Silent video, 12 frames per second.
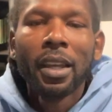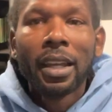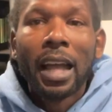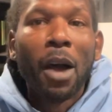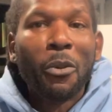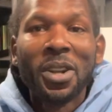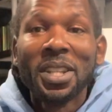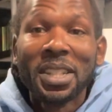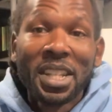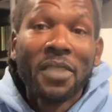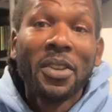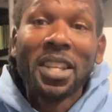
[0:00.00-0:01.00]
I wanted to
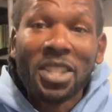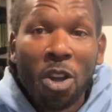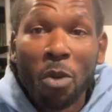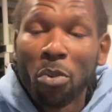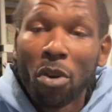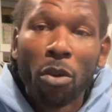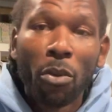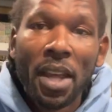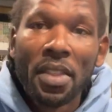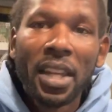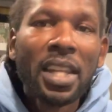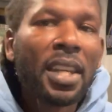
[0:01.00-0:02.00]
give his GoPro away
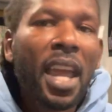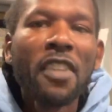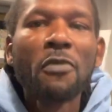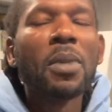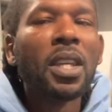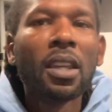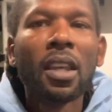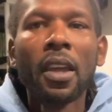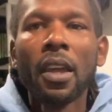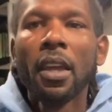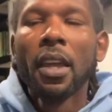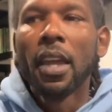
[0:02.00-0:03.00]
that he gave me.
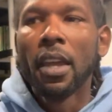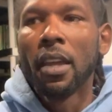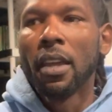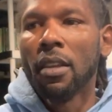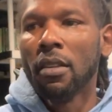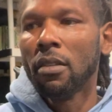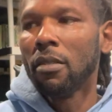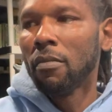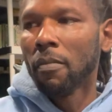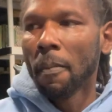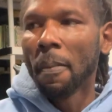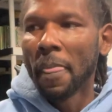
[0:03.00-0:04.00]
And
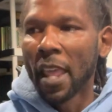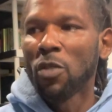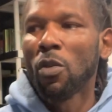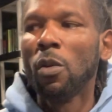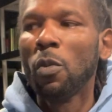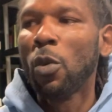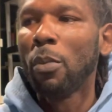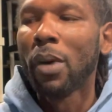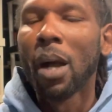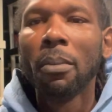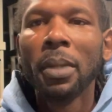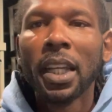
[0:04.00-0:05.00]
that's what we're
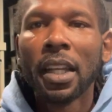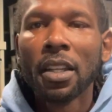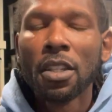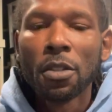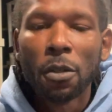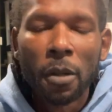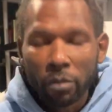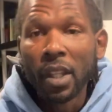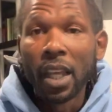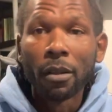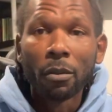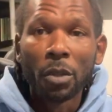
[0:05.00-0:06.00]
probably going to do.
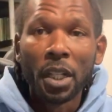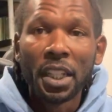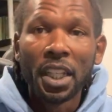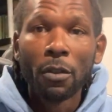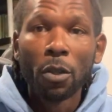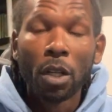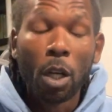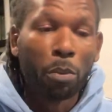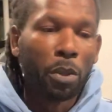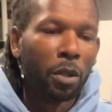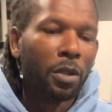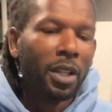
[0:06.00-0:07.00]
Yeah, we're going to give you a
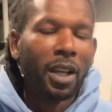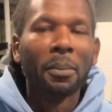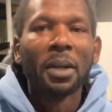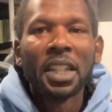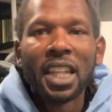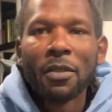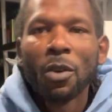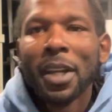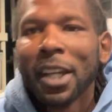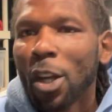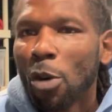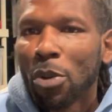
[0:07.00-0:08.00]
GoPro. I'm going to give away
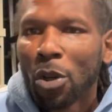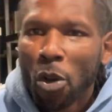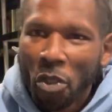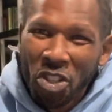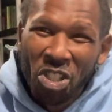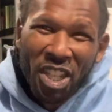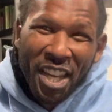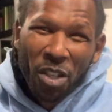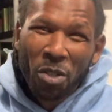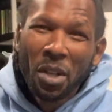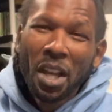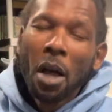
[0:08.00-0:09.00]
a GoPro on this
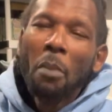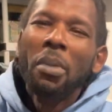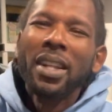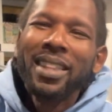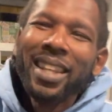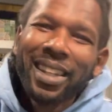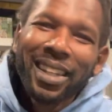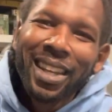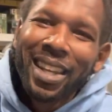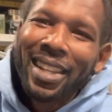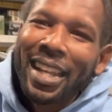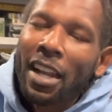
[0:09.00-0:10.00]
channel. But then
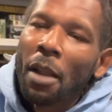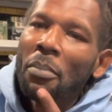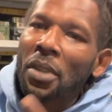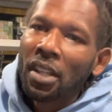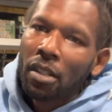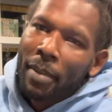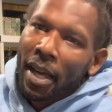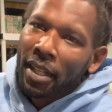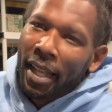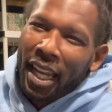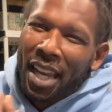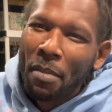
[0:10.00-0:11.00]
again, then I'm thinking about it,
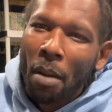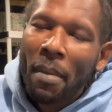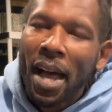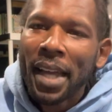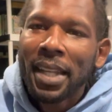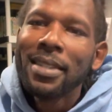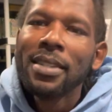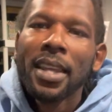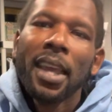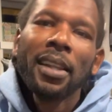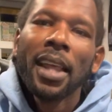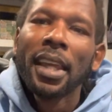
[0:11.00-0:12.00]
like in my mind, it's
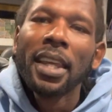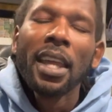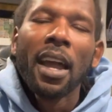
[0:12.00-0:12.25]
saying like,